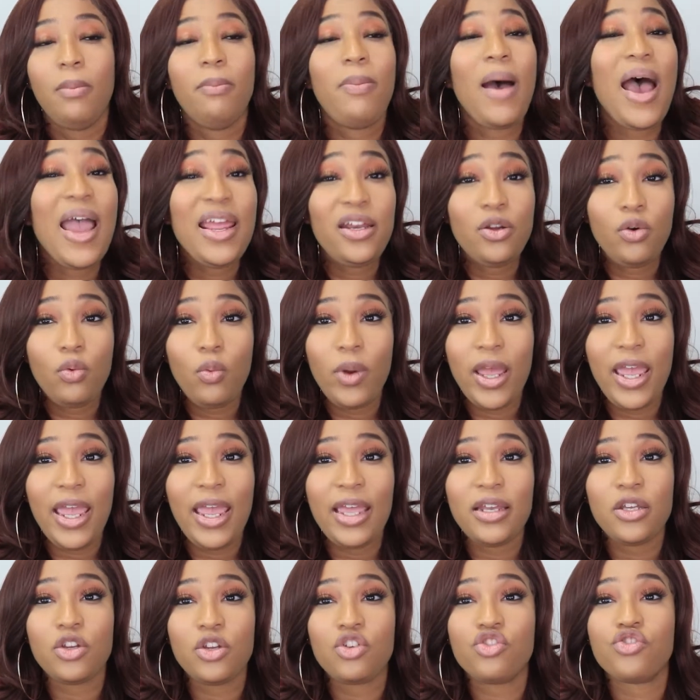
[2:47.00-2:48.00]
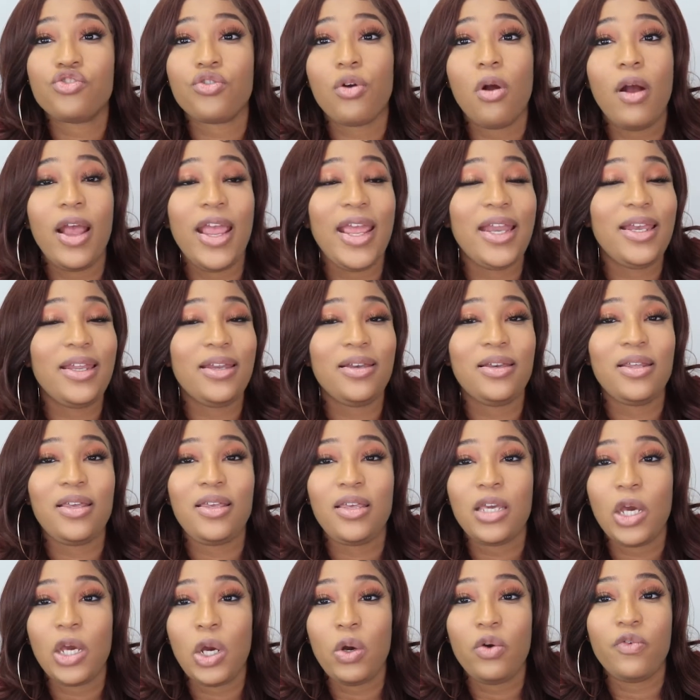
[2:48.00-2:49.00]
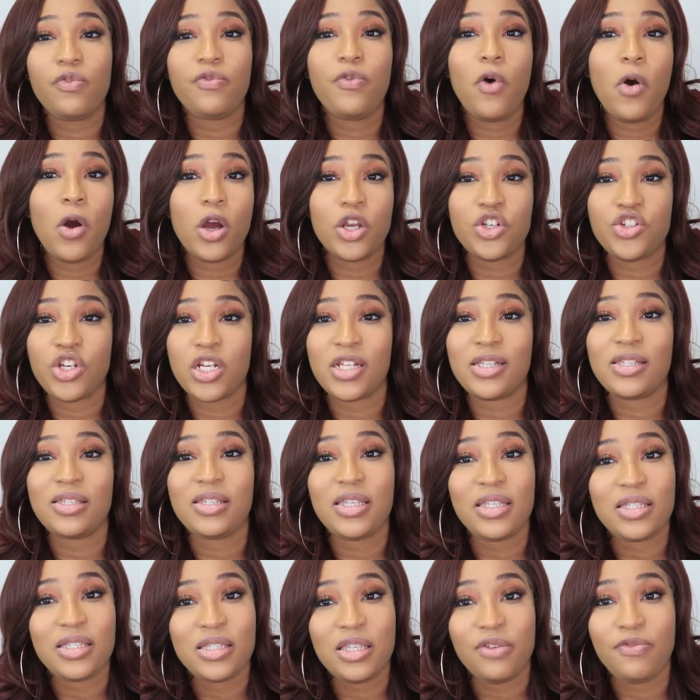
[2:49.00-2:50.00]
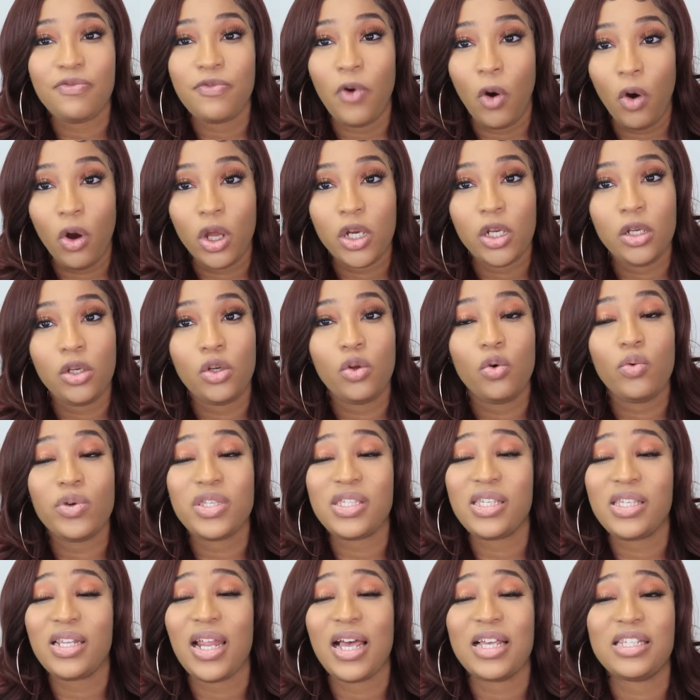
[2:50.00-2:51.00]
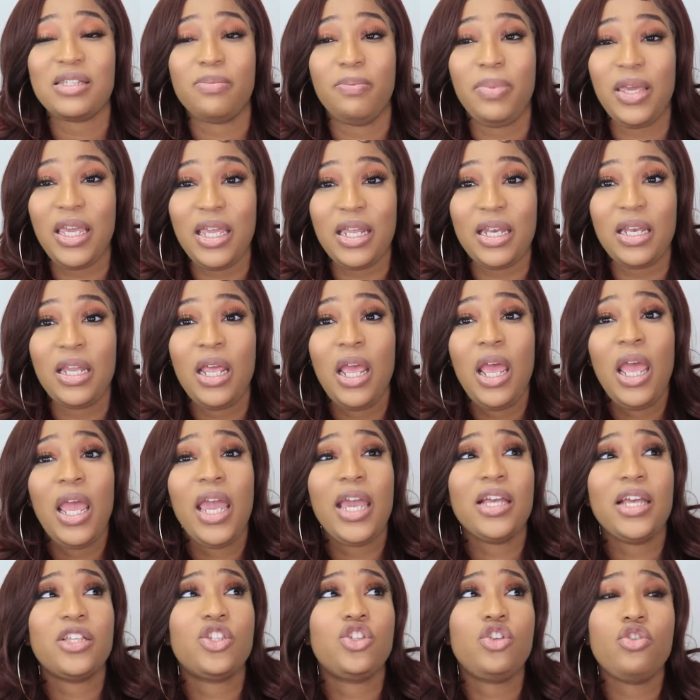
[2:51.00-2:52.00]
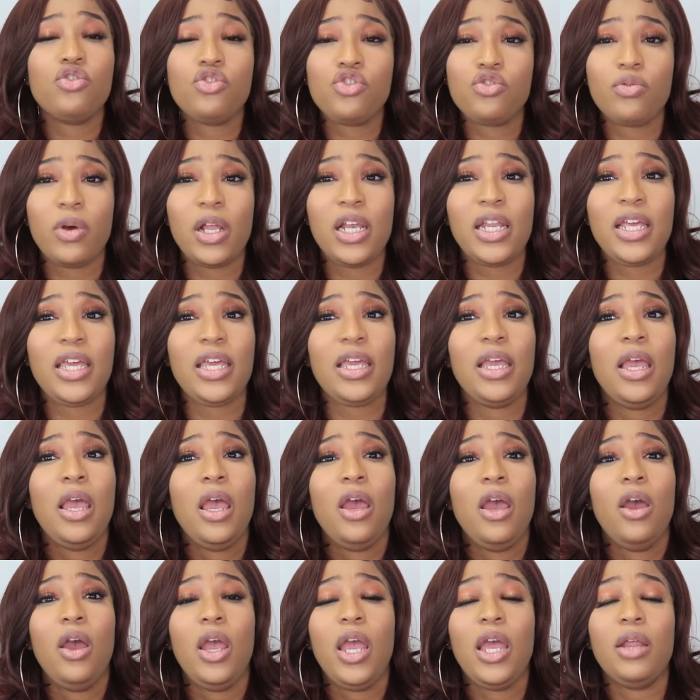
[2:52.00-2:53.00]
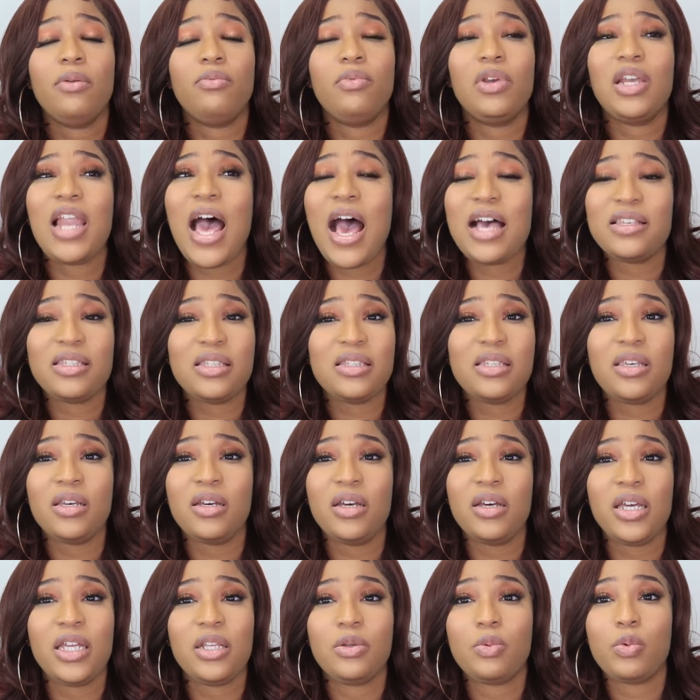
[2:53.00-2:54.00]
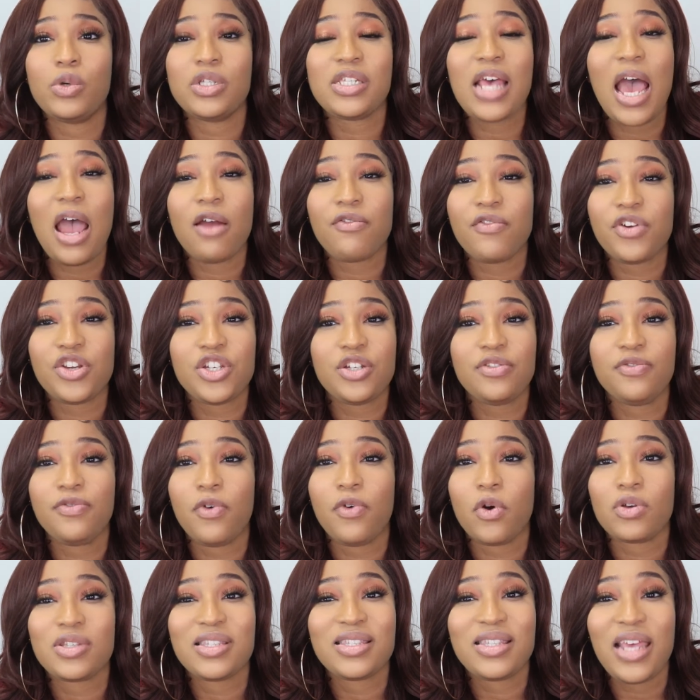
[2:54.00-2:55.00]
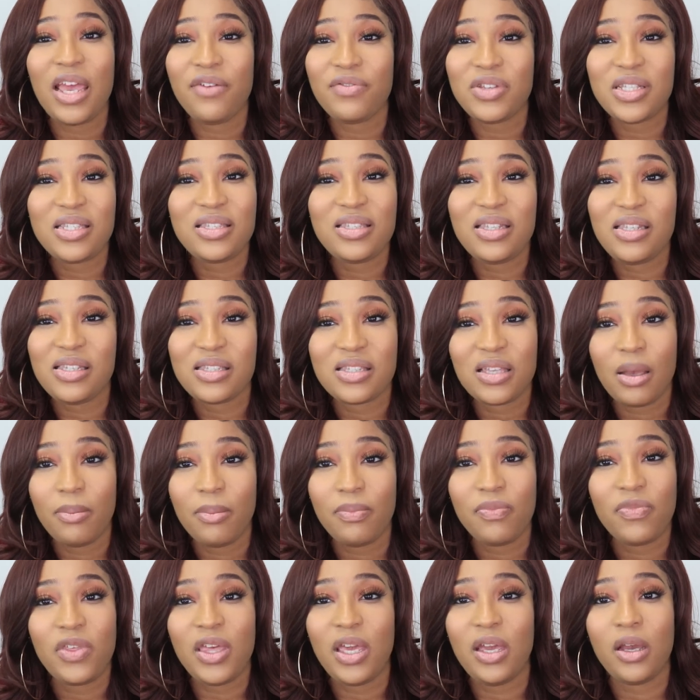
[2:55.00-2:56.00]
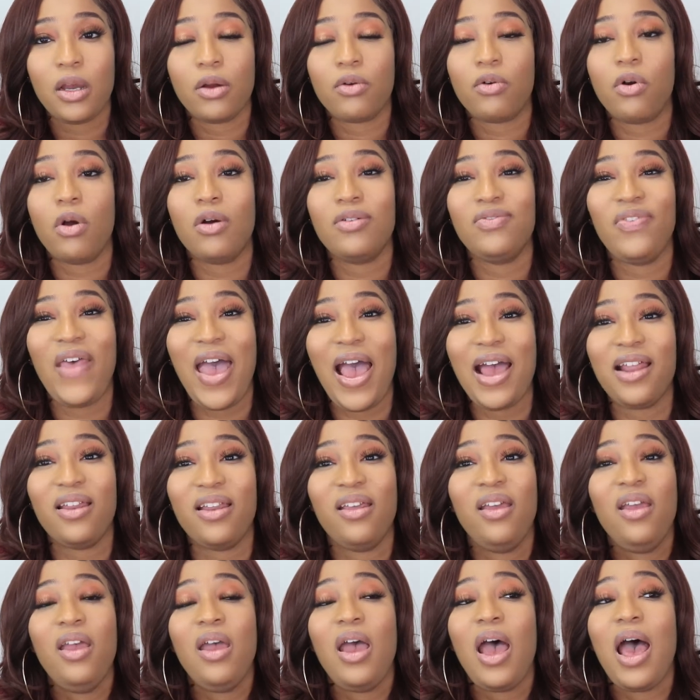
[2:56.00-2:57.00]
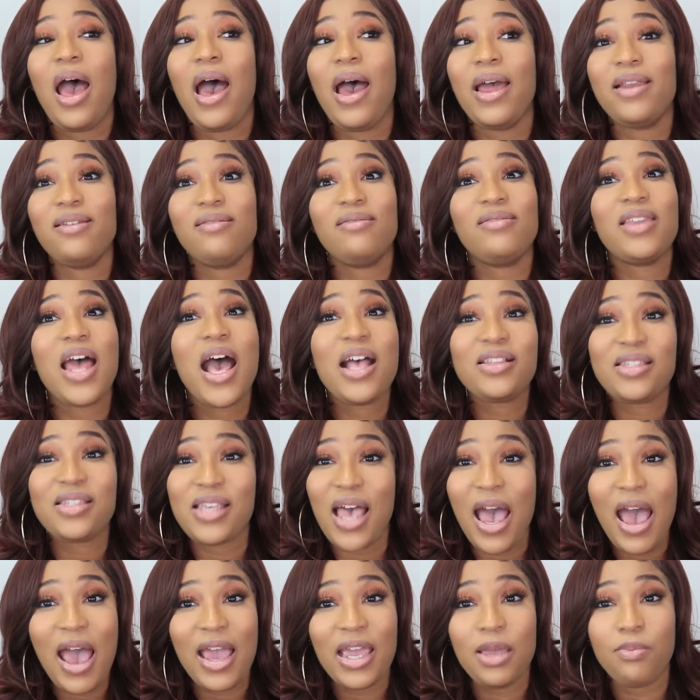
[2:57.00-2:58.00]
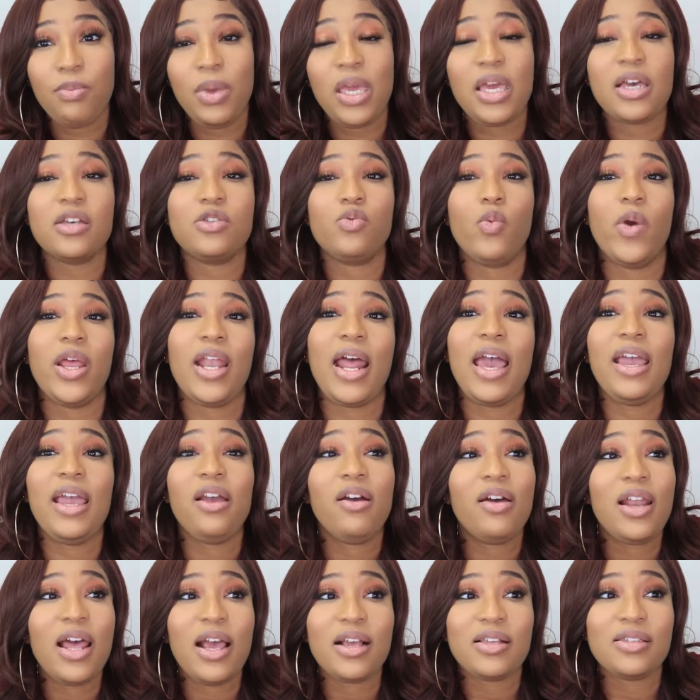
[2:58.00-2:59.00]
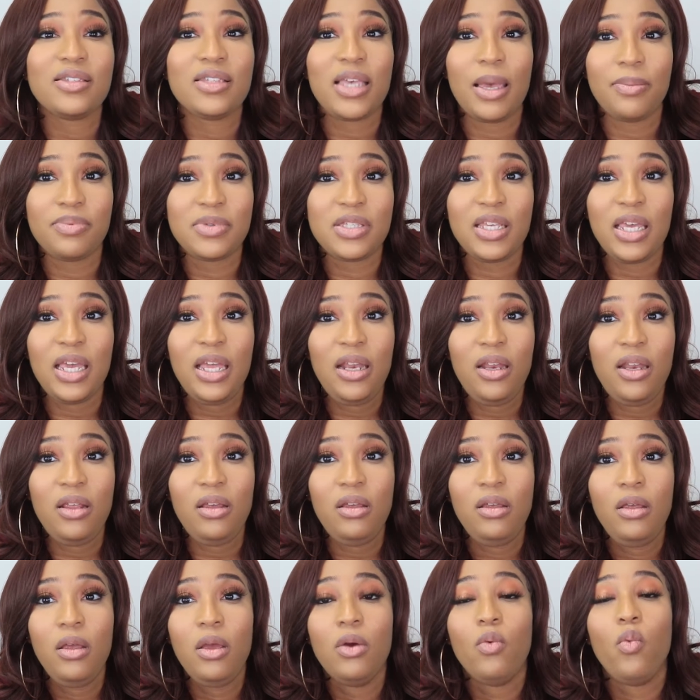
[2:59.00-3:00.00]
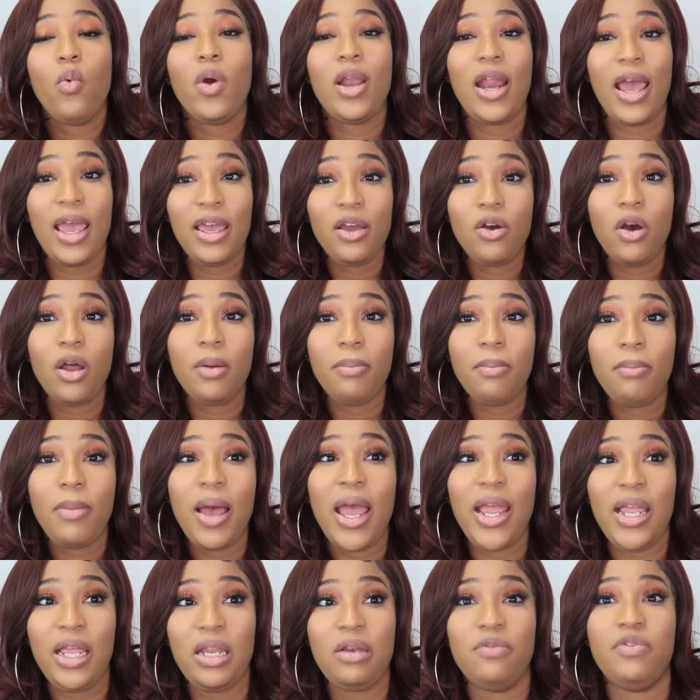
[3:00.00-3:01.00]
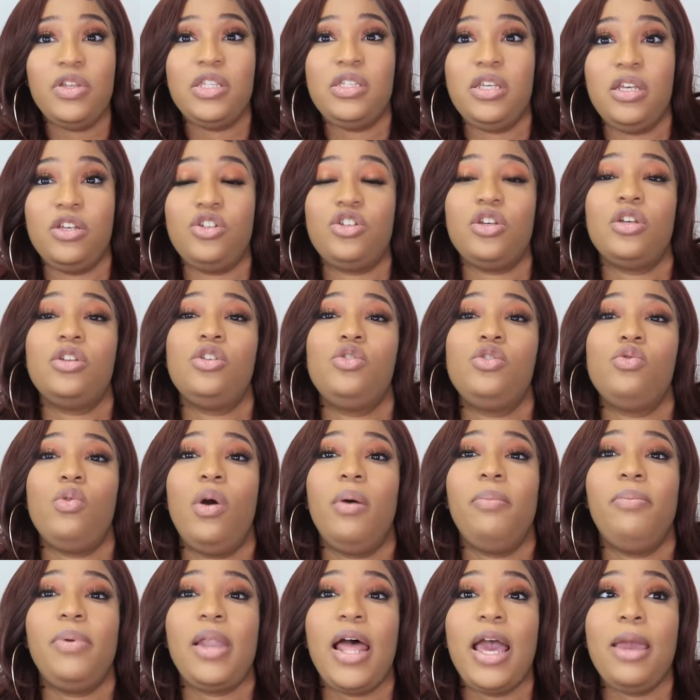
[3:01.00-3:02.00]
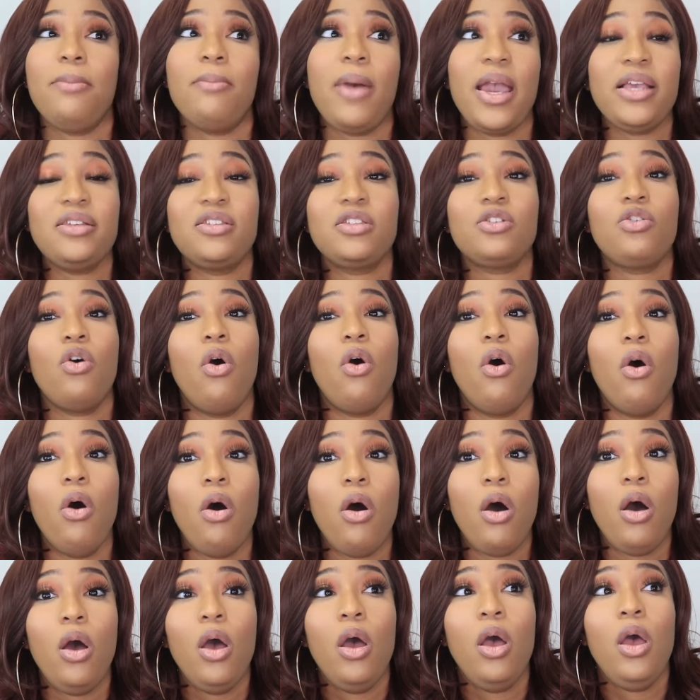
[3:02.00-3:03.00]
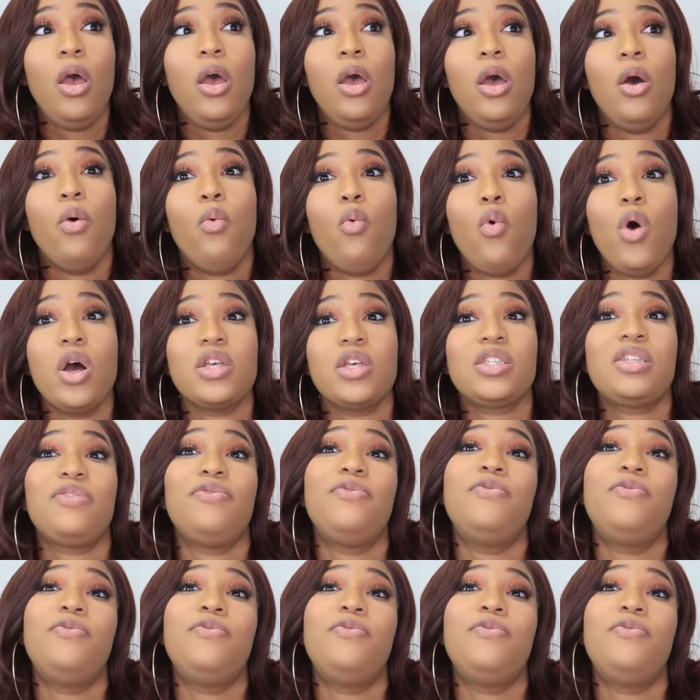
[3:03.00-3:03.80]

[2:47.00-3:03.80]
By the way, the draw ended the year with 464, the lowest it has been. It's usually, last year it was averaging 470 something around that. And that's high, because when I got accepted, when I got my invitation to apply, my score was